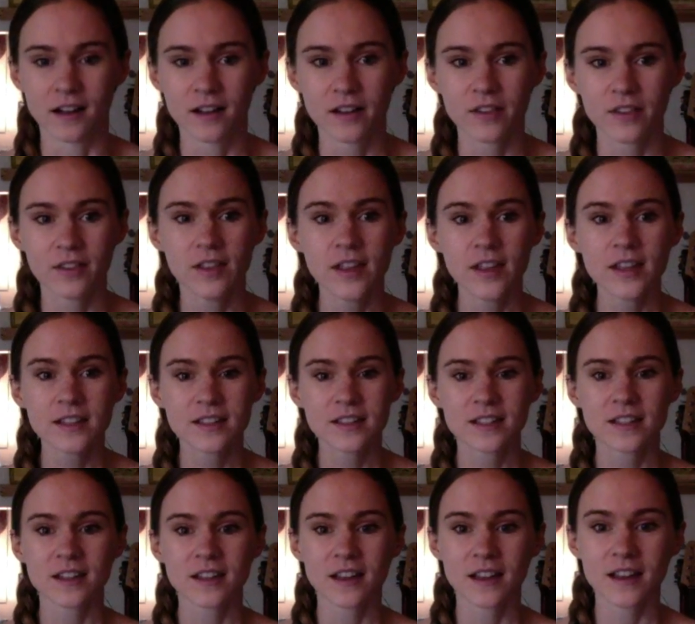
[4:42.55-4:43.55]
This
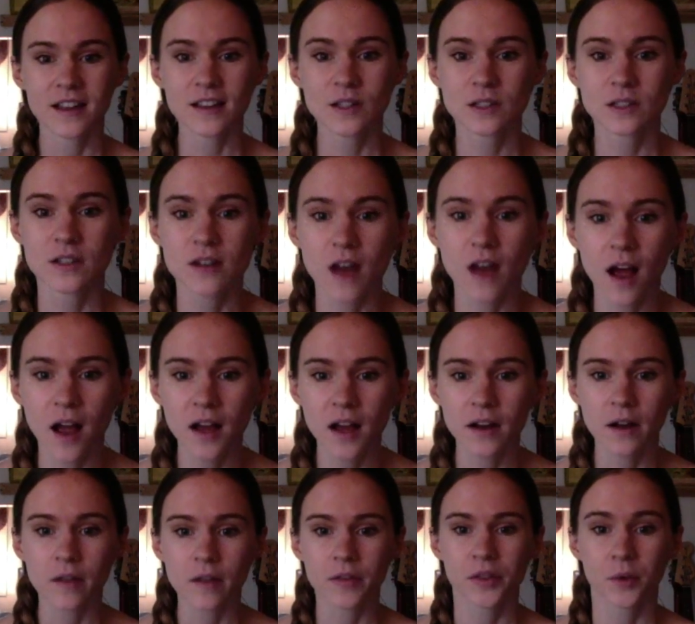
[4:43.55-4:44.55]
is not
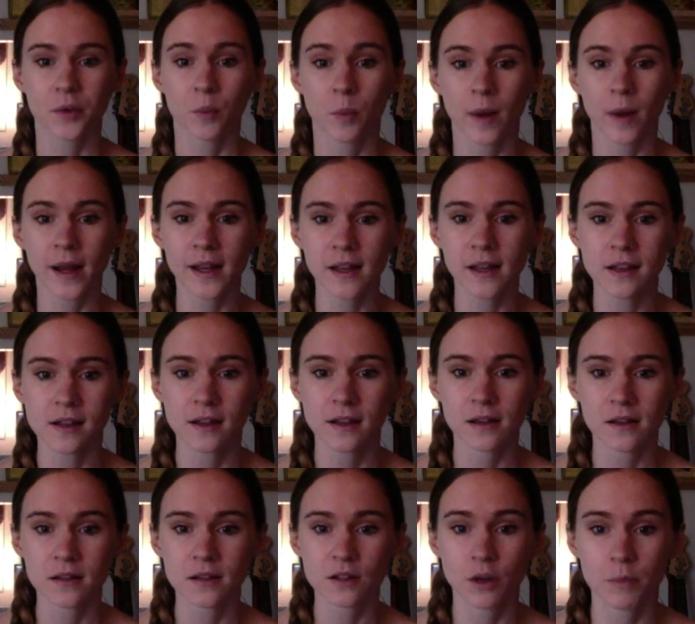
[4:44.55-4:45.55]
the way
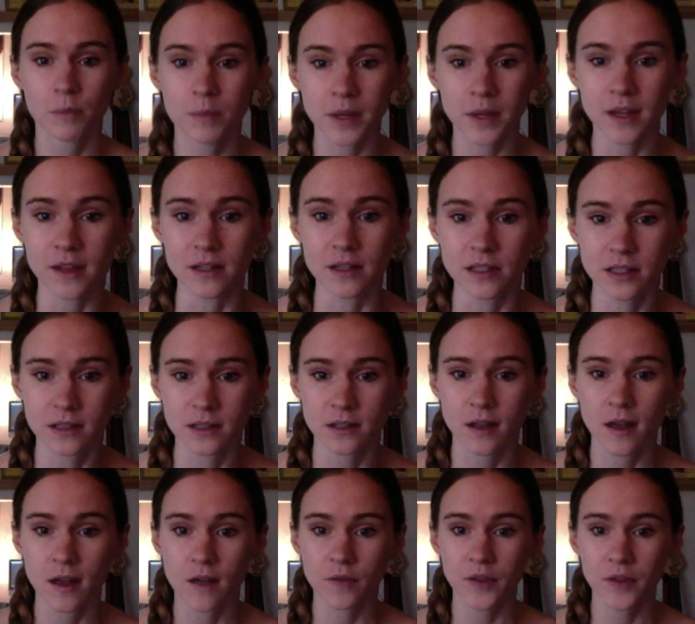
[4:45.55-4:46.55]
to peace.
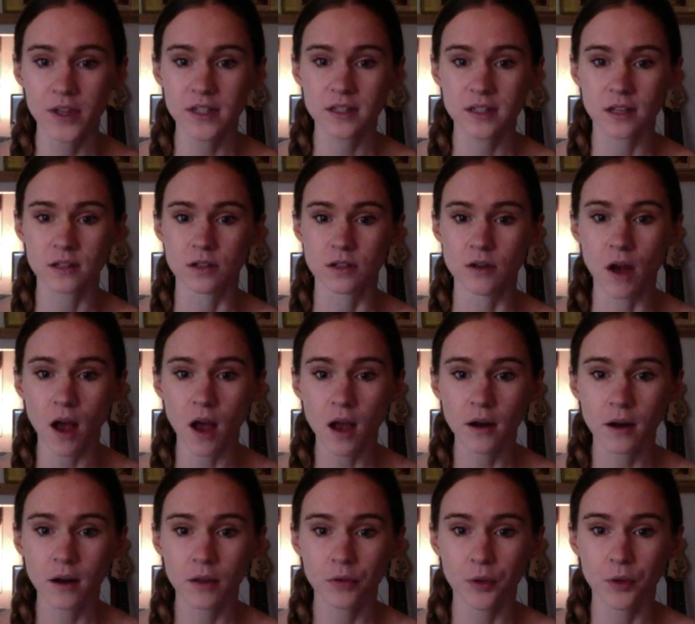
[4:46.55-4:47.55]
This is not
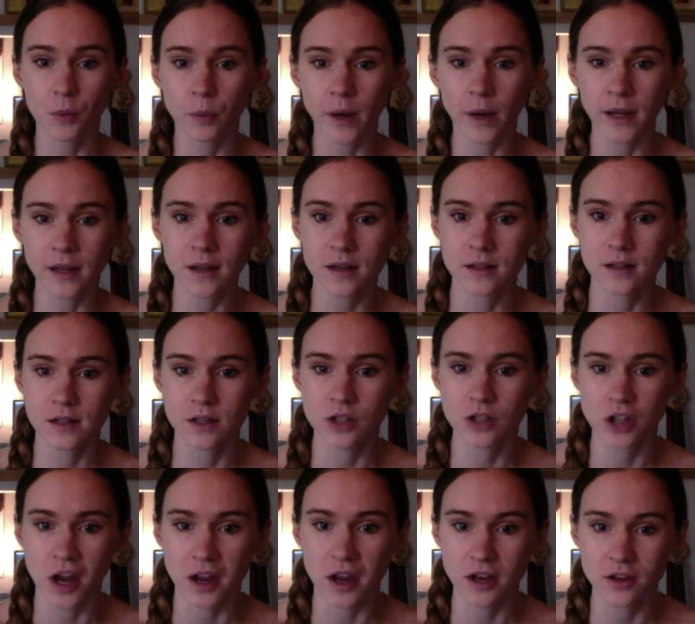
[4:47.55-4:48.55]
the way to
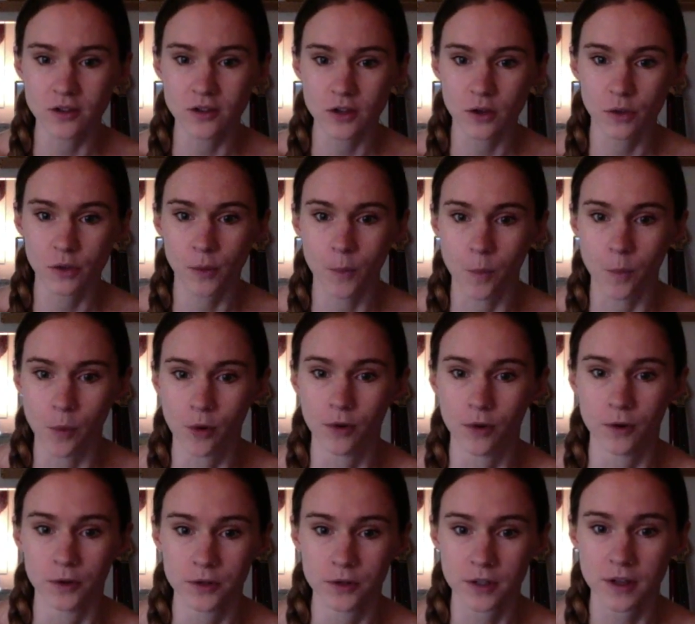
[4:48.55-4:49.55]
change the
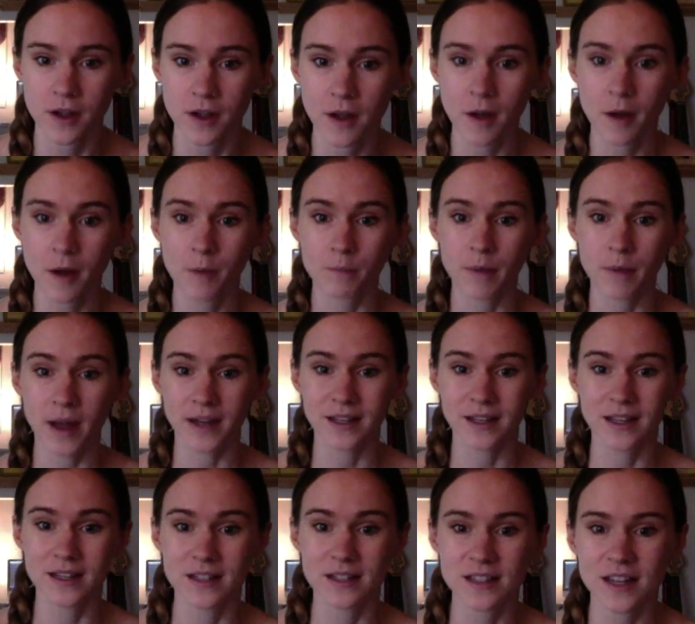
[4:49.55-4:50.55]
world, by
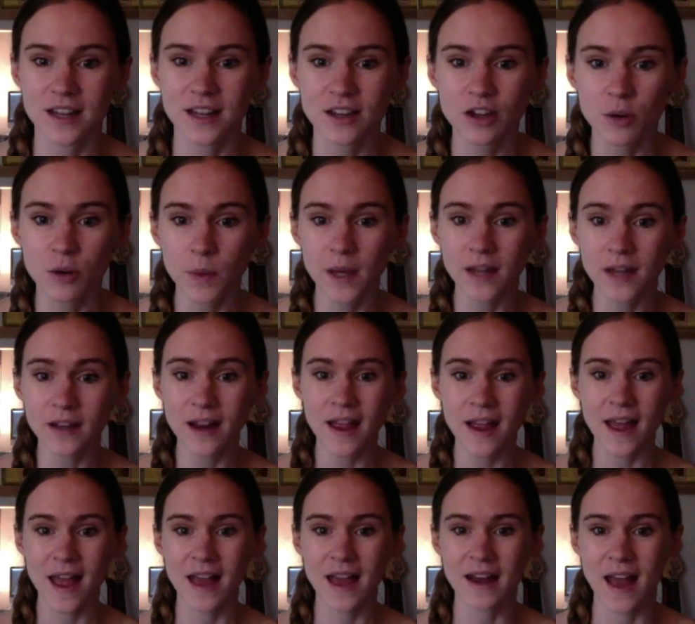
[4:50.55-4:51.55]
continuing
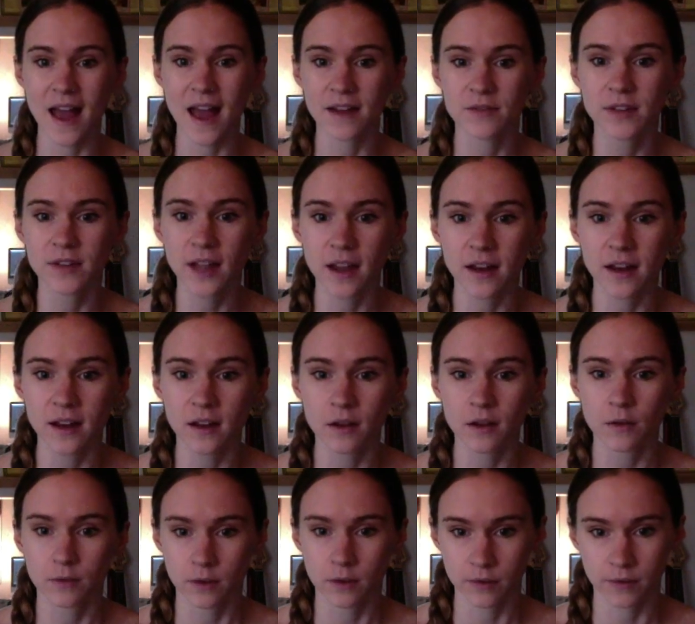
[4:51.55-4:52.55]
and advocating
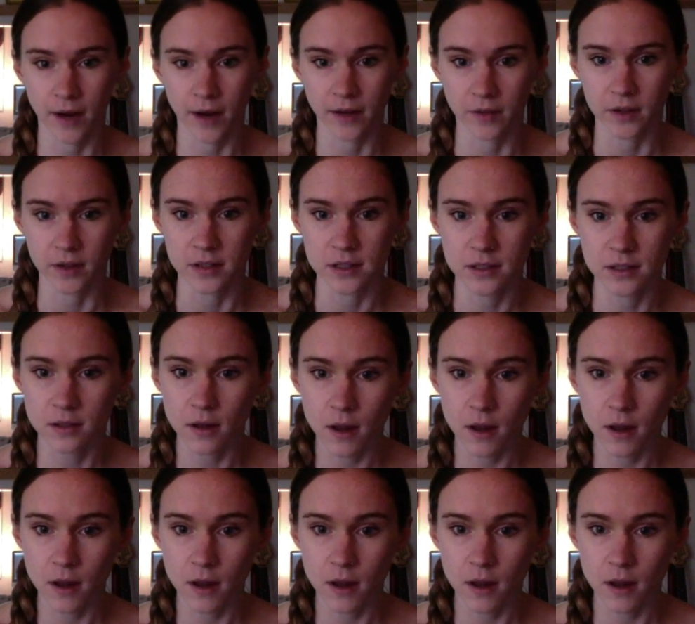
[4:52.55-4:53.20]
for violence,